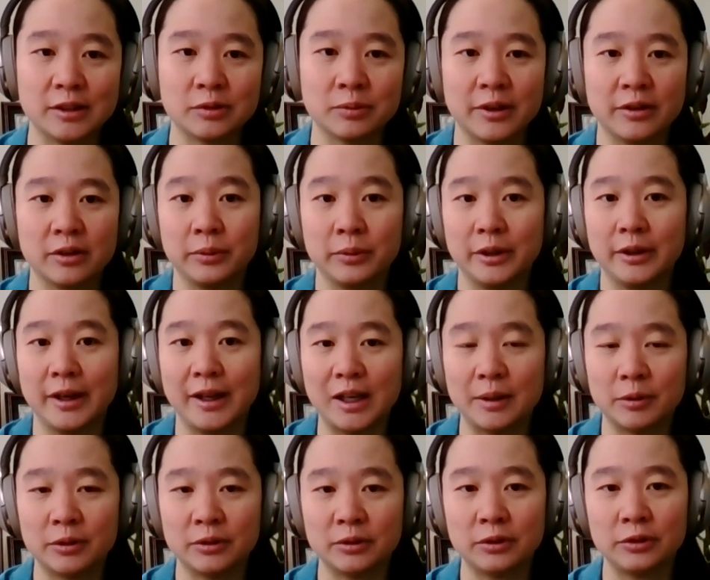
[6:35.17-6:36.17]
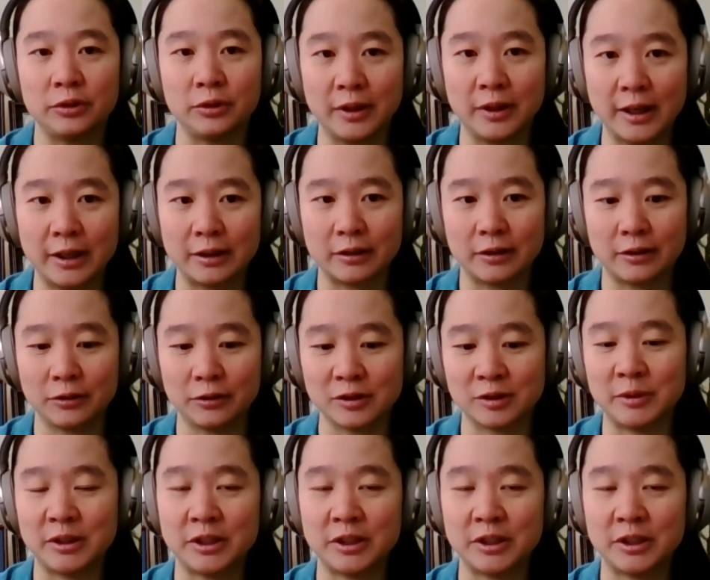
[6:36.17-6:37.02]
is whether we're able to get those